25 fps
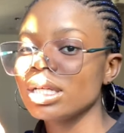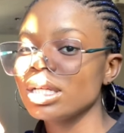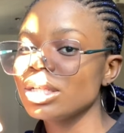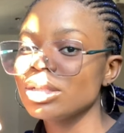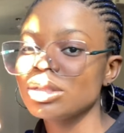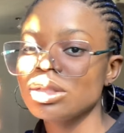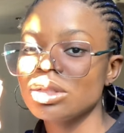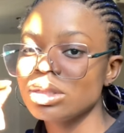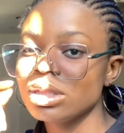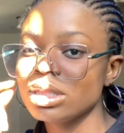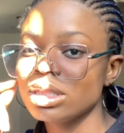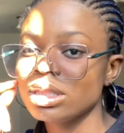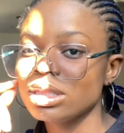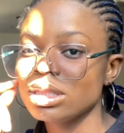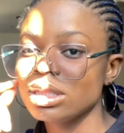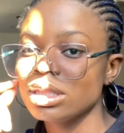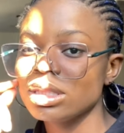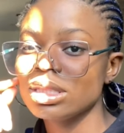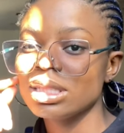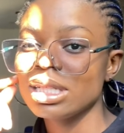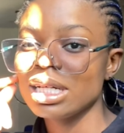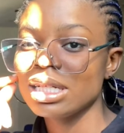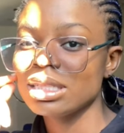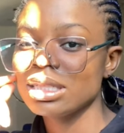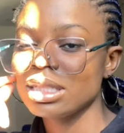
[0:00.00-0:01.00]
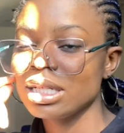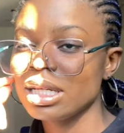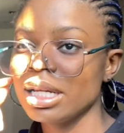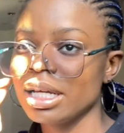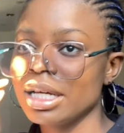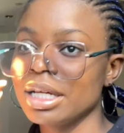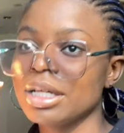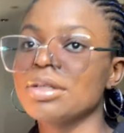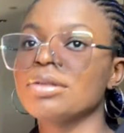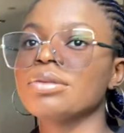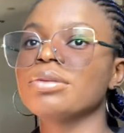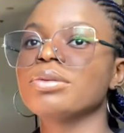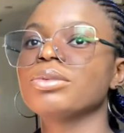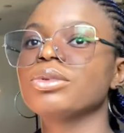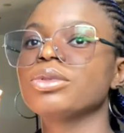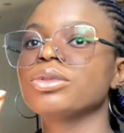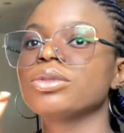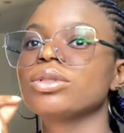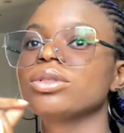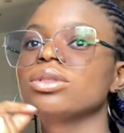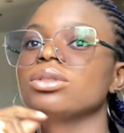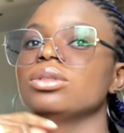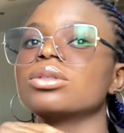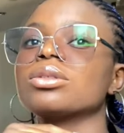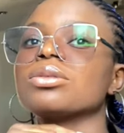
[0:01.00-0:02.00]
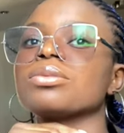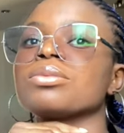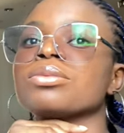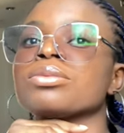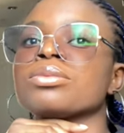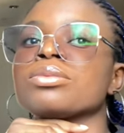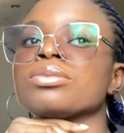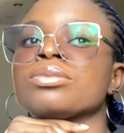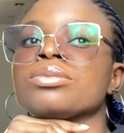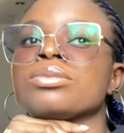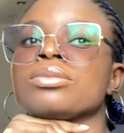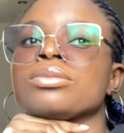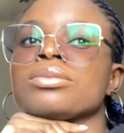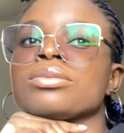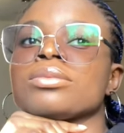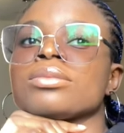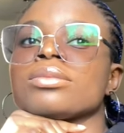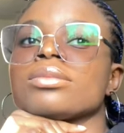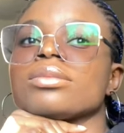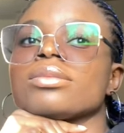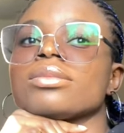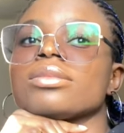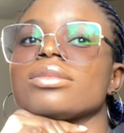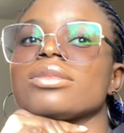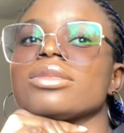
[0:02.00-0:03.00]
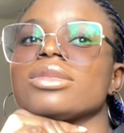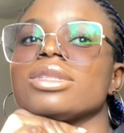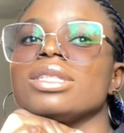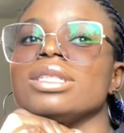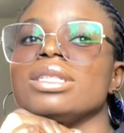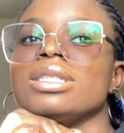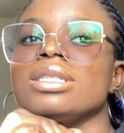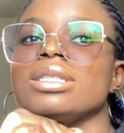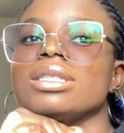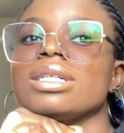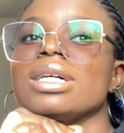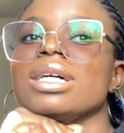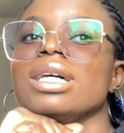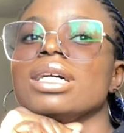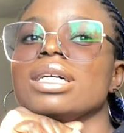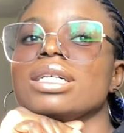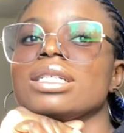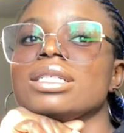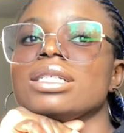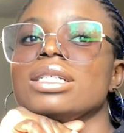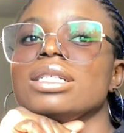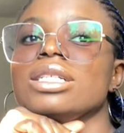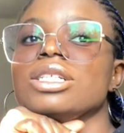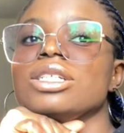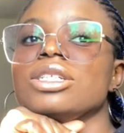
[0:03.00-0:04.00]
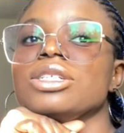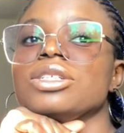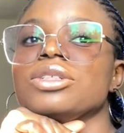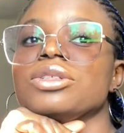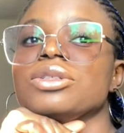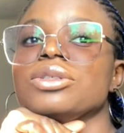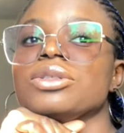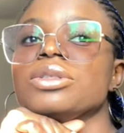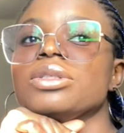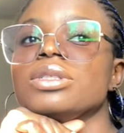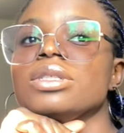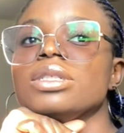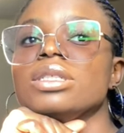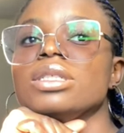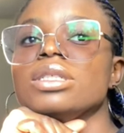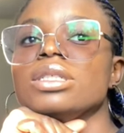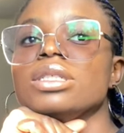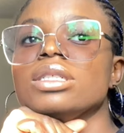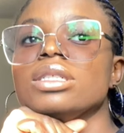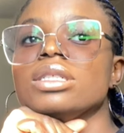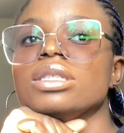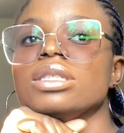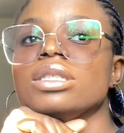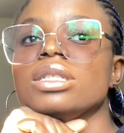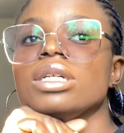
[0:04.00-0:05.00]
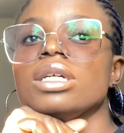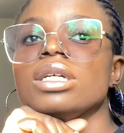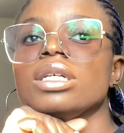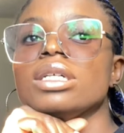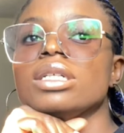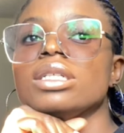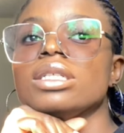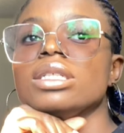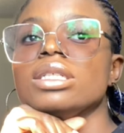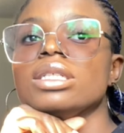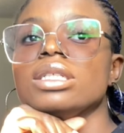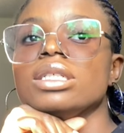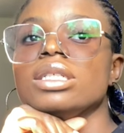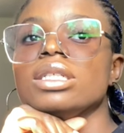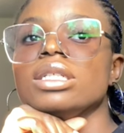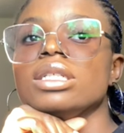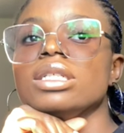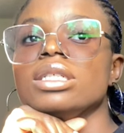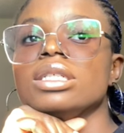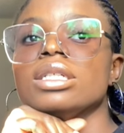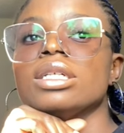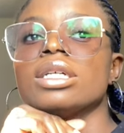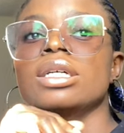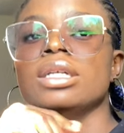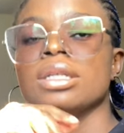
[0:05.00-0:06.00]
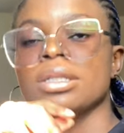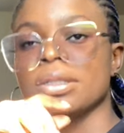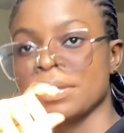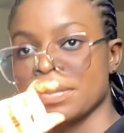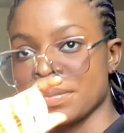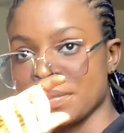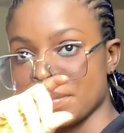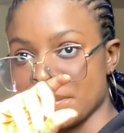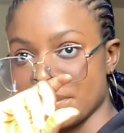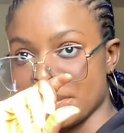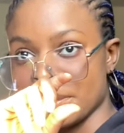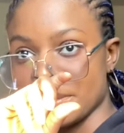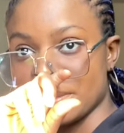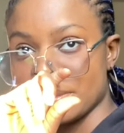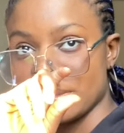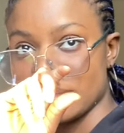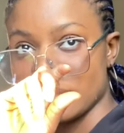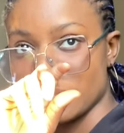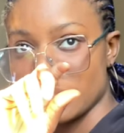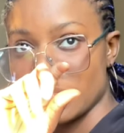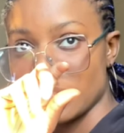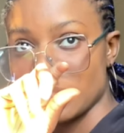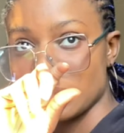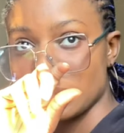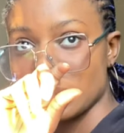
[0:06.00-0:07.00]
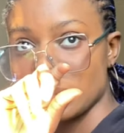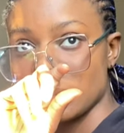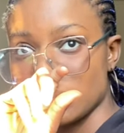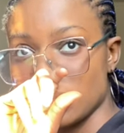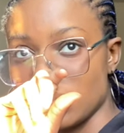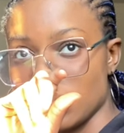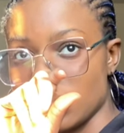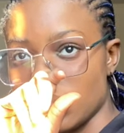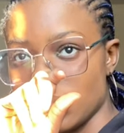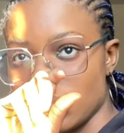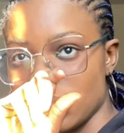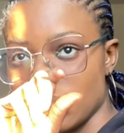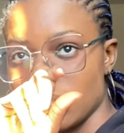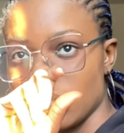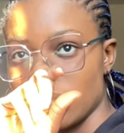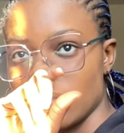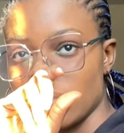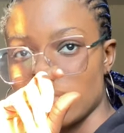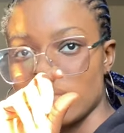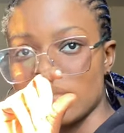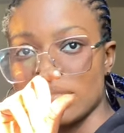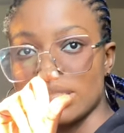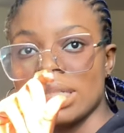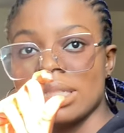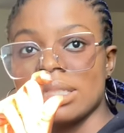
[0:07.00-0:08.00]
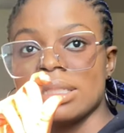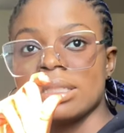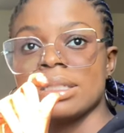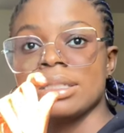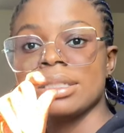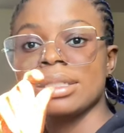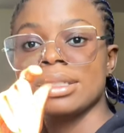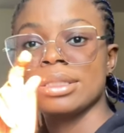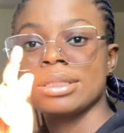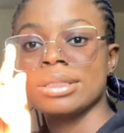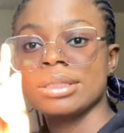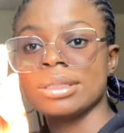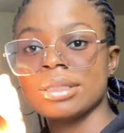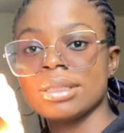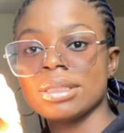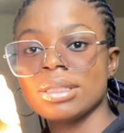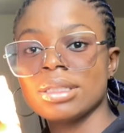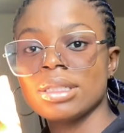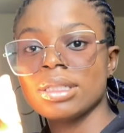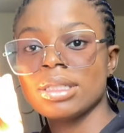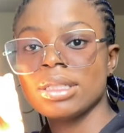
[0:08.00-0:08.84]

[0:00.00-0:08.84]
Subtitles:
don't listen. That's a lie, because things are actually increasing daily. And another thing is,